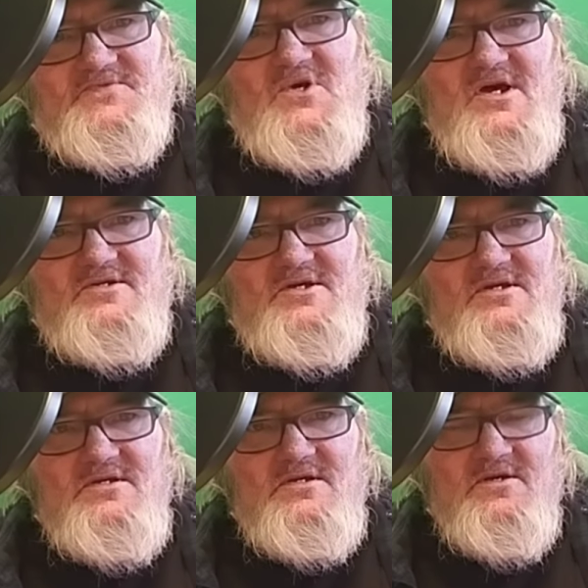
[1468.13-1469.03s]

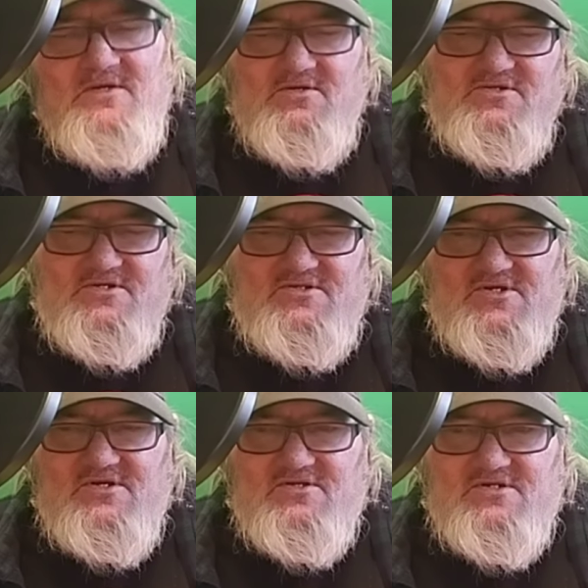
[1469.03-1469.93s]
Friday. This
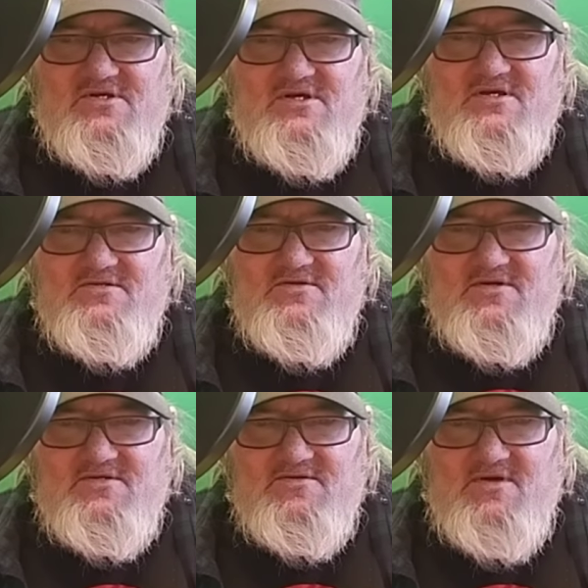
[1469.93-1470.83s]
is, uh,
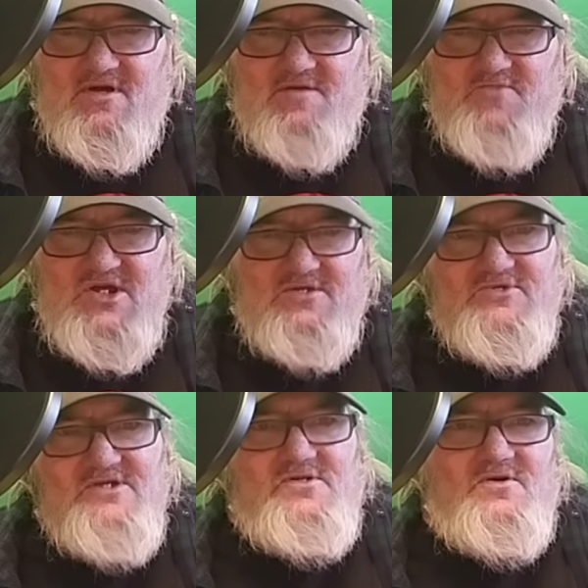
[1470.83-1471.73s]
I'm making
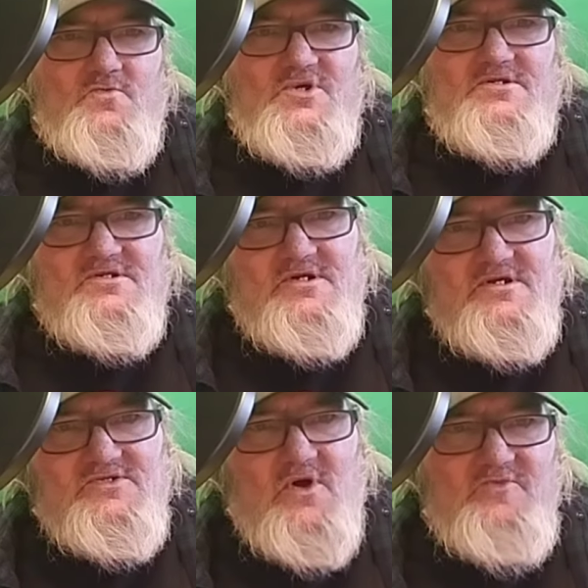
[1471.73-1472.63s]
this on Wednesday,
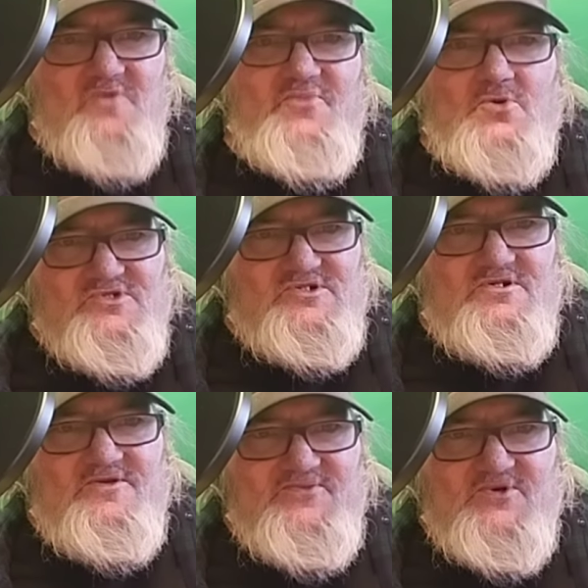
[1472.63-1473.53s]
so I'm going to post it
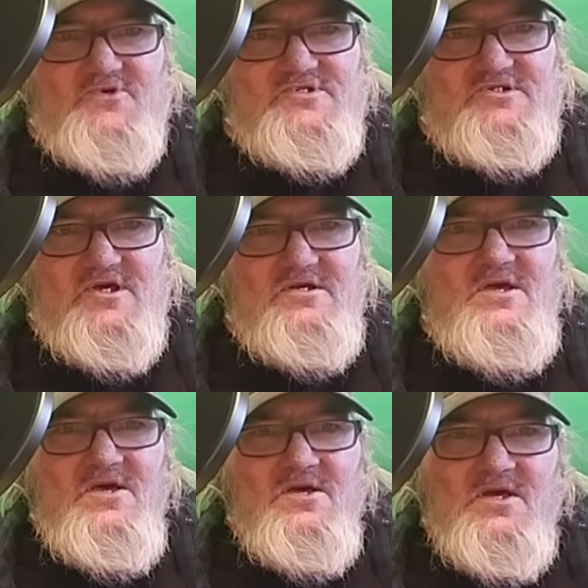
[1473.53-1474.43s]
on Thursday.
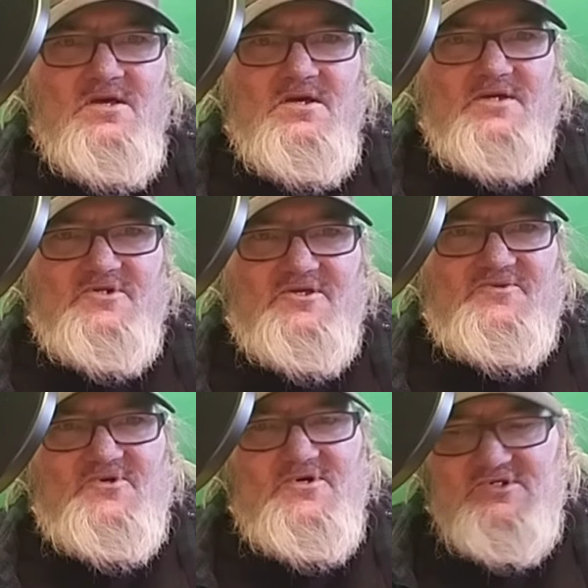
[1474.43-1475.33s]
And then
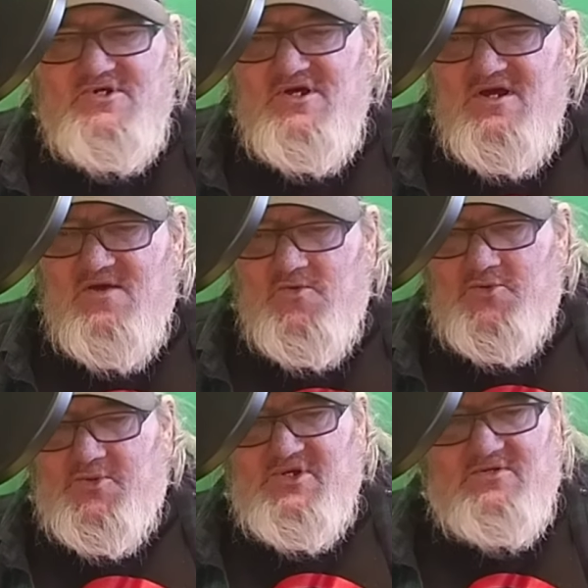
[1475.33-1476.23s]
Thursday, I will
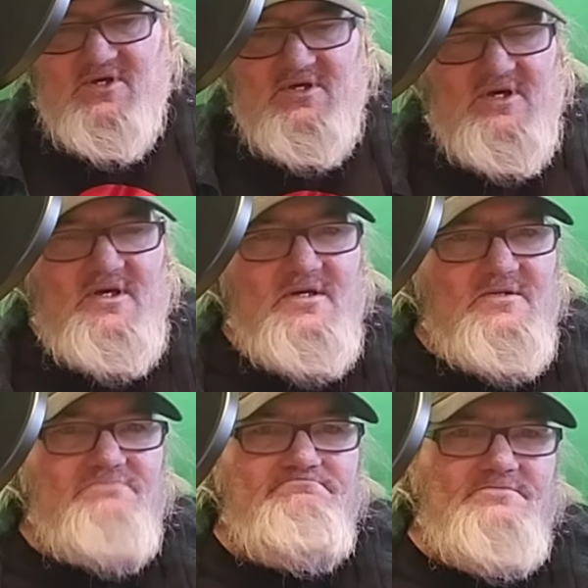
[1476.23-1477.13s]
re- uh,
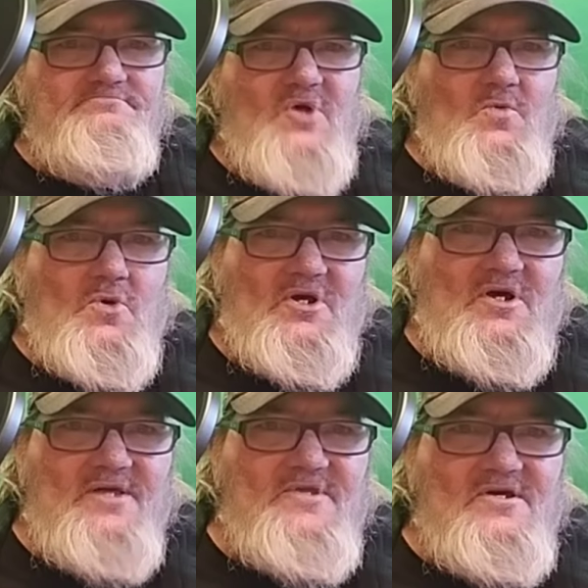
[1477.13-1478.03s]
work
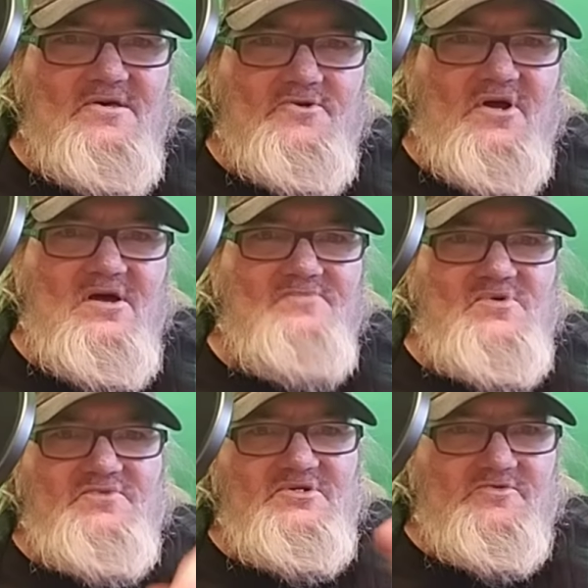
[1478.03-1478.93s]
on the other half
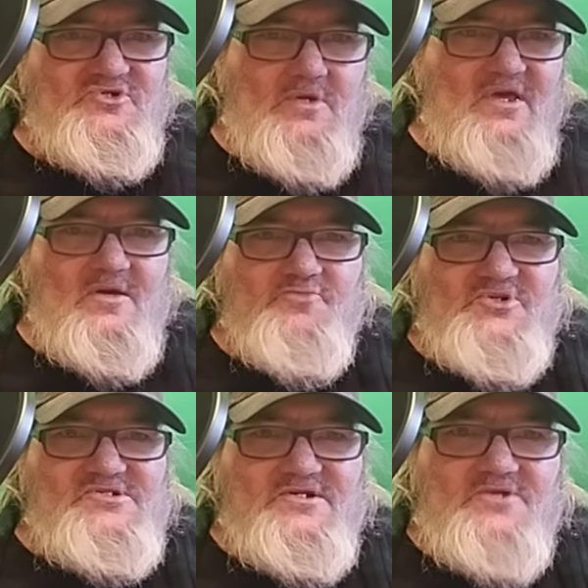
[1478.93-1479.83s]
of it and, and
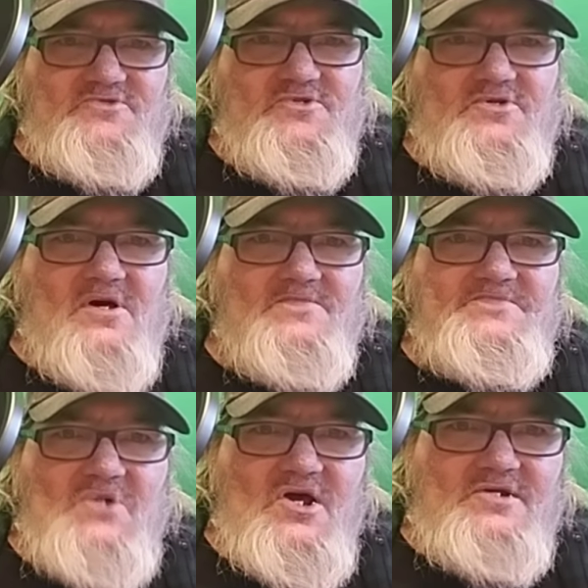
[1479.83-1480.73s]
present it to you on
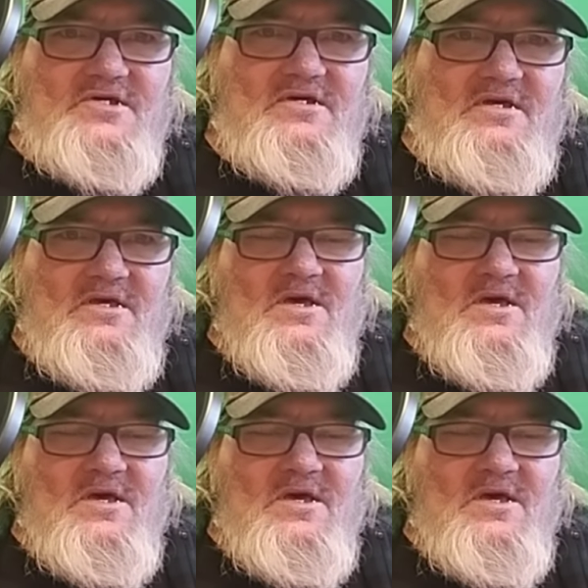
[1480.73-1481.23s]
Friday.